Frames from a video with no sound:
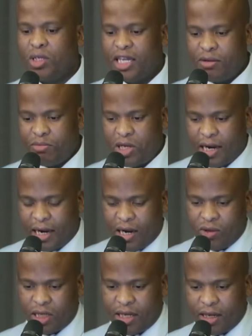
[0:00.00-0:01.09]
will then be
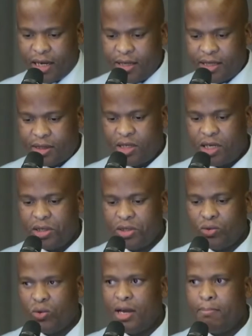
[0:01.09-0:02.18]
announced at a later
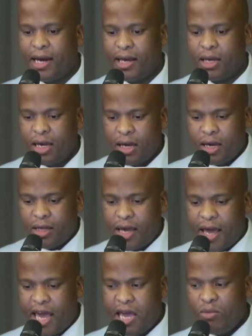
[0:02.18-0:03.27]
stage, whereby
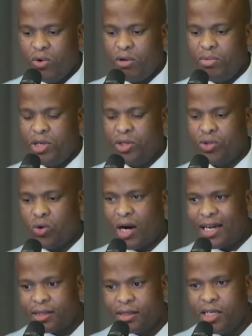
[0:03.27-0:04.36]
the aim will be to
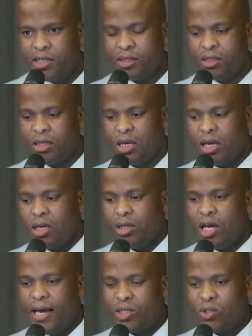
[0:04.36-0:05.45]
assist
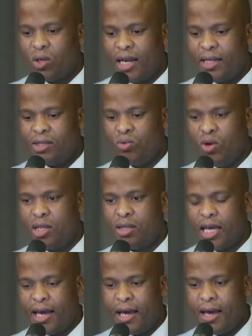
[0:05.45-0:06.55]
so that
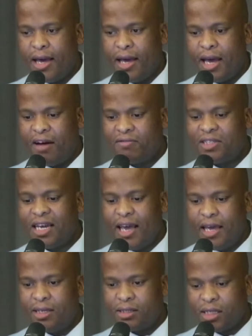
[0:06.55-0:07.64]
after
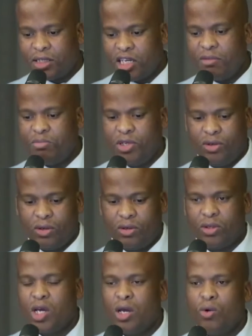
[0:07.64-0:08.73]
a certain period,
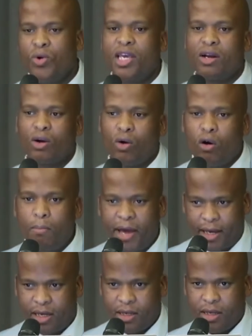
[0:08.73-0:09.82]
we can go
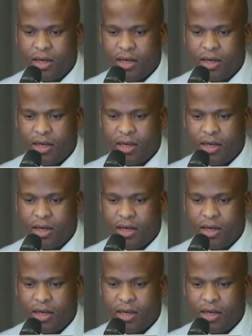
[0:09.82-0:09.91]
back